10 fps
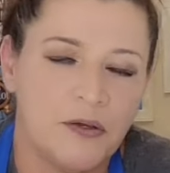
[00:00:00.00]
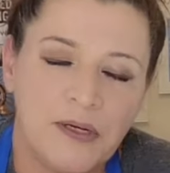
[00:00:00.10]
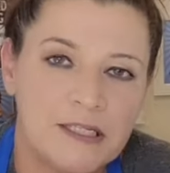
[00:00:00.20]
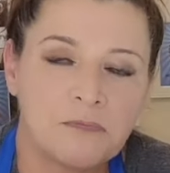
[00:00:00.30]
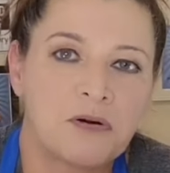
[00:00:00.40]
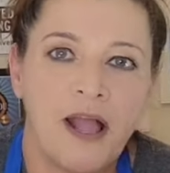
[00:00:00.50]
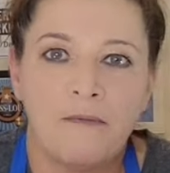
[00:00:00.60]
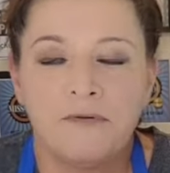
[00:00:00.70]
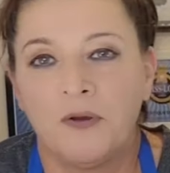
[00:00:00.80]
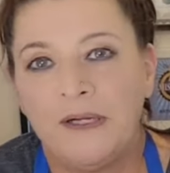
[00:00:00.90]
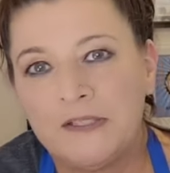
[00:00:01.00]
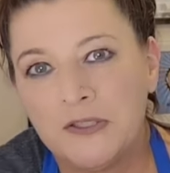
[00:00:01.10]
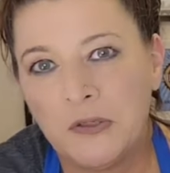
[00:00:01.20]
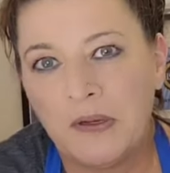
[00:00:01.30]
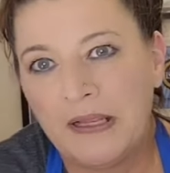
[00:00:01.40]
no need to prep, no need to
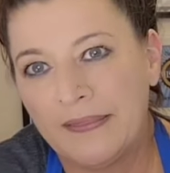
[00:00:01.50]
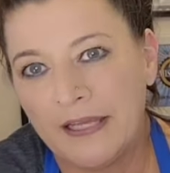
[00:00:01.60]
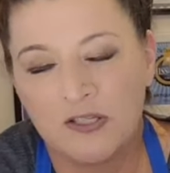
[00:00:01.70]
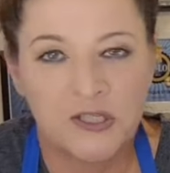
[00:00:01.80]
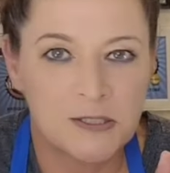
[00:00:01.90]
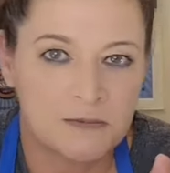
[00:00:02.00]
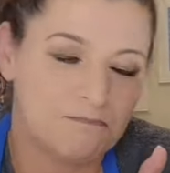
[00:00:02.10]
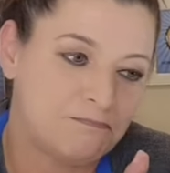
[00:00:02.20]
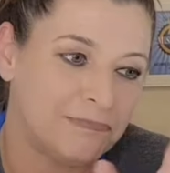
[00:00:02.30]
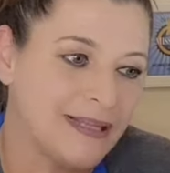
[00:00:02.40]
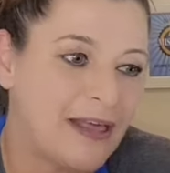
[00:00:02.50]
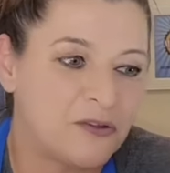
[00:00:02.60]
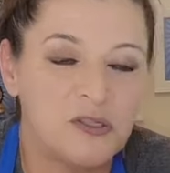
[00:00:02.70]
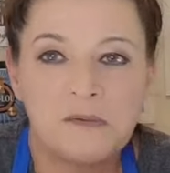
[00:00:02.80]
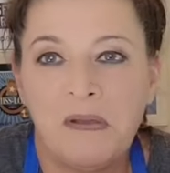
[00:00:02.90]
do anything, just
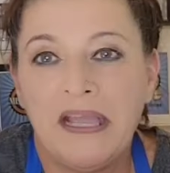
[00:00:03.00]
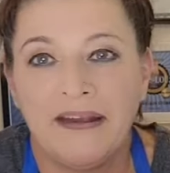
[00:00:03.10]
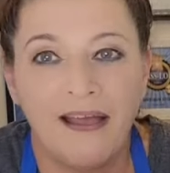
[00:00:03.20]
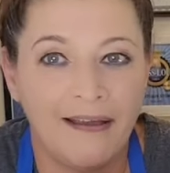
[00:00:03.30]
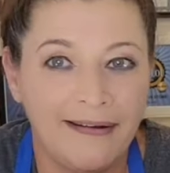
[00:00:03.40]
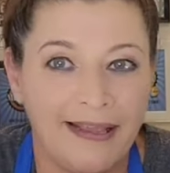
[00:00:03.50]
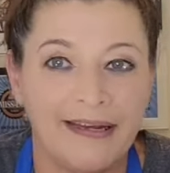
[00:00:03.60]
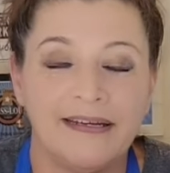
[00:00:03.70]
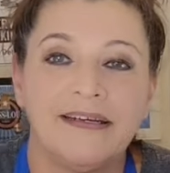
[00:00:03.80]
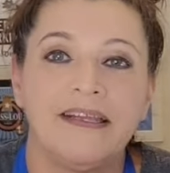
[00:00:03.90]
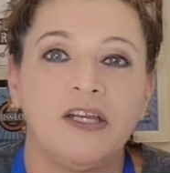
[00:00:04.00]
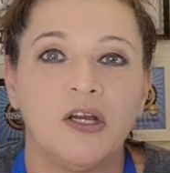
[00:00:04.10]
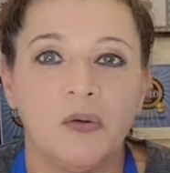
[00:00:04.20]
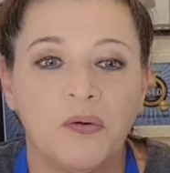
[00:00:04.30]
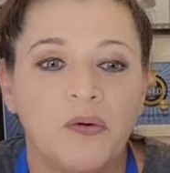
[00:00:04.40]
lather this paint on and, you
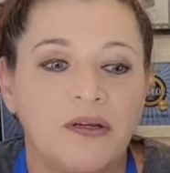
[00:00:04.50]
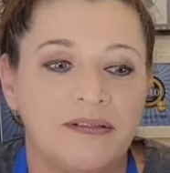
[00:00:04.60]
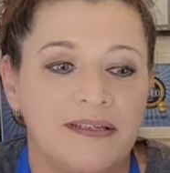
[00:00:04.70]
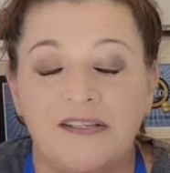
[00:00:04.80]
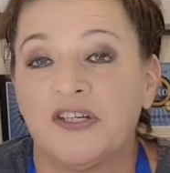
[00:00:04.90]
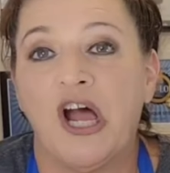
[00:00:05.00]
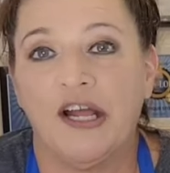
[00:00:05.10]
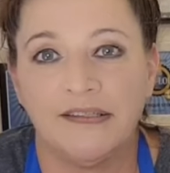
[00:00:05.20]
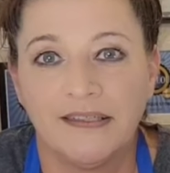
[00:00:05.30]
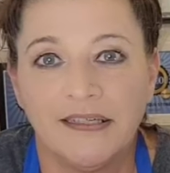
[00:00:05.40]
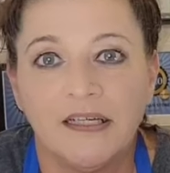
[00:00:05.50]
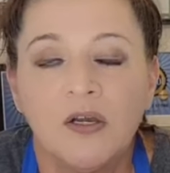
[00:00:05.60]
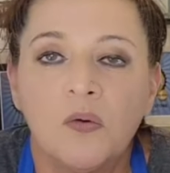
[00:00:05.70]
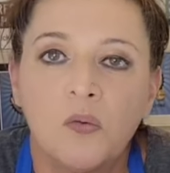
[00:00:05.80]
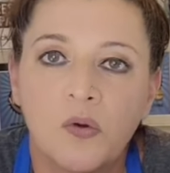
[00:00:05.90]
know, you're done.
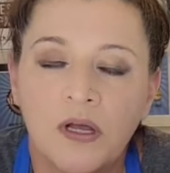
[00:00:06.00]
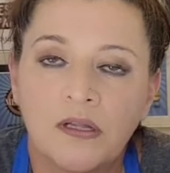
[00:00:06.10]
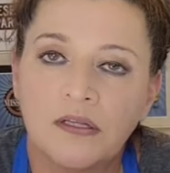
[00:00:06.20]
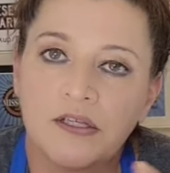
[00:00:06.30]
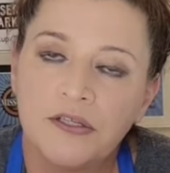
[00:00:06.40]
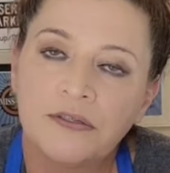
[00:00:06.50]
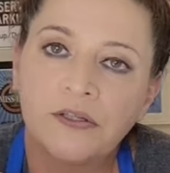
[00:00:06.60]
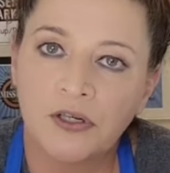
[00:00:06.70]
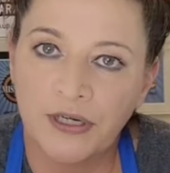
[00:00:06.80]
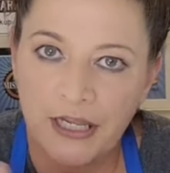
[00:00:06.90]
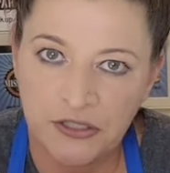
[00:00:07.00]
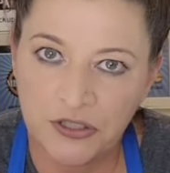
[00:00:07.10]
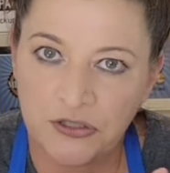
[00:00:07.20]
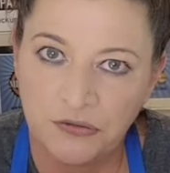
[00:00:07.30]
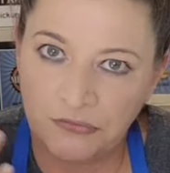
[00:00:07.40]
Well, you learn
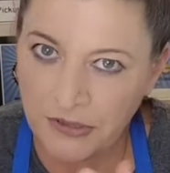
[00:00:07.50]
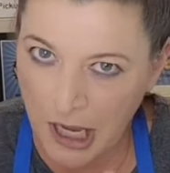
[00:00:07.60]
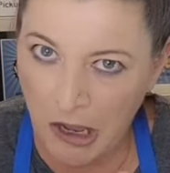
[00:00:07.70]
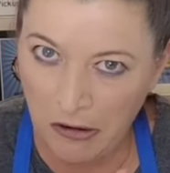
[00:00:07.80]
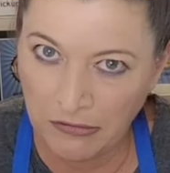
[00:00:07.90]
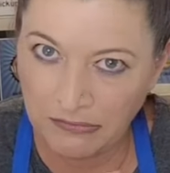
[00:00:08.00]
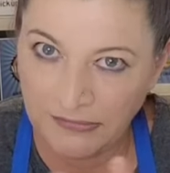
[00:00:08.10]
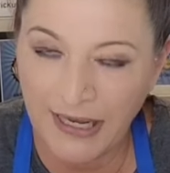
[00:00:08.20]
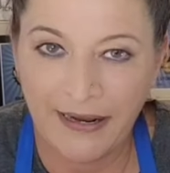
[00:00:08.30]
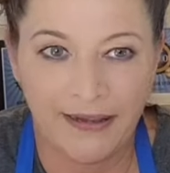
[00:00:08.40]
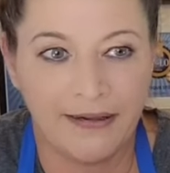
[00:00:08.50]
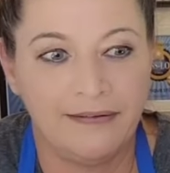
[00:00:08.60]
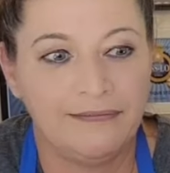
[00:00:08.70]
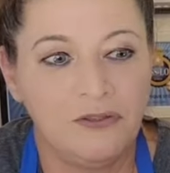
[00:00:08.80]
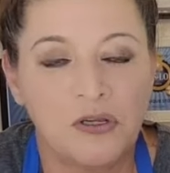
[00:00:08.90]
as you go,
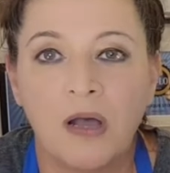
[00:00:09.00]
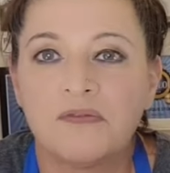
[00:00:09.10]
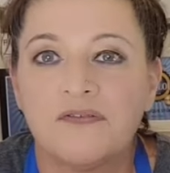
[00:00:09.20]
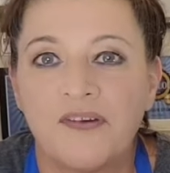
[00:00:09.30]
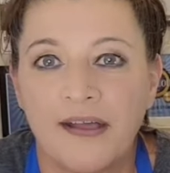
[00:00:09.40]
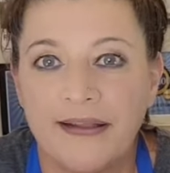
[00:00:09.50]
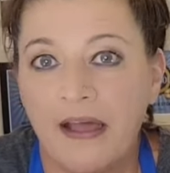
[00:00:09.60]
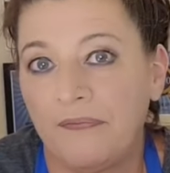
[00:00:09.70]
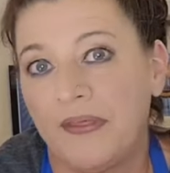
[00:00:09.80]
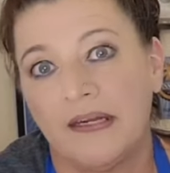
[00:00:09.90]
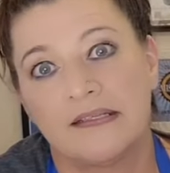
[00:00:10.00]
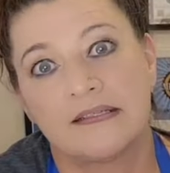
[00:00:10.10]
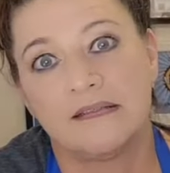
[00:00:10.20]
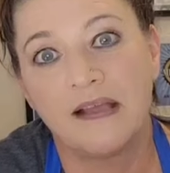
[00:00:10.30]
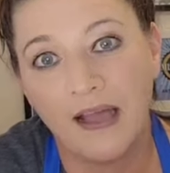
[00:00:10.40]
and you come to find out that
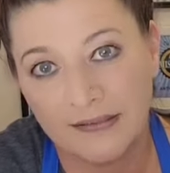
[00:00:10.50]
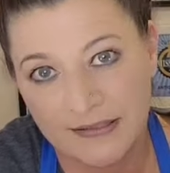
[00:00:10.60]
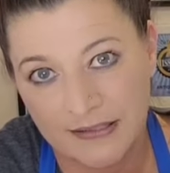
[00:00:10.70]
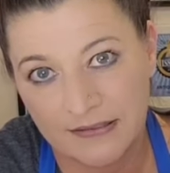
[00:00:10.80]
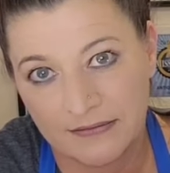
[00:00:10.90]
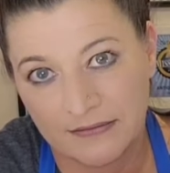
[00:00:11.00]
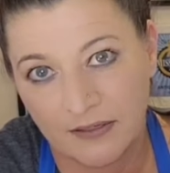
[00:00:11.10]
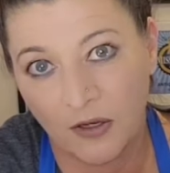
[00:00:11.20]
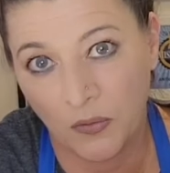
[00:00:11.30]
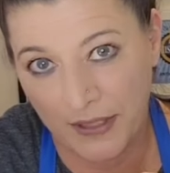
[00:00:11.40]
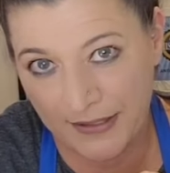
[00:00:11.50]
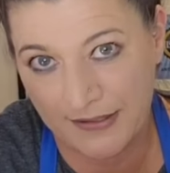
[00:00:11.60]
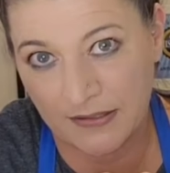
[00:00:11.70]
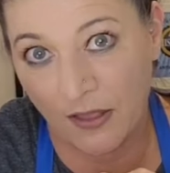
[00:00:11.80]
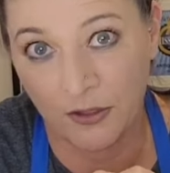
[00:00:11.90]
is not
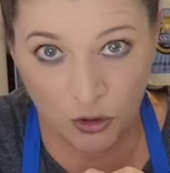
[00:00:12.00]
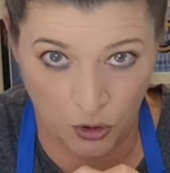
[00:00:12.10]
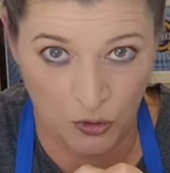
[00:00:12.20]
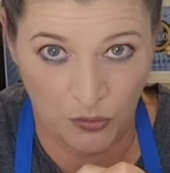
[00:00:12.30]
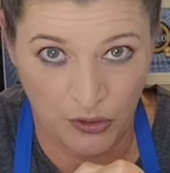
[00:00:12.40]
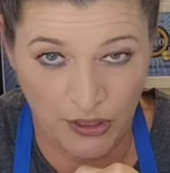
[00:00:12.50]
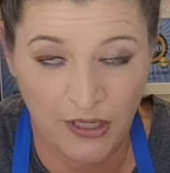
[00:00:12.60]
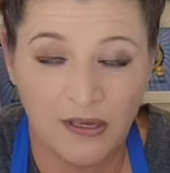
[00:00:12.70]
always the truth.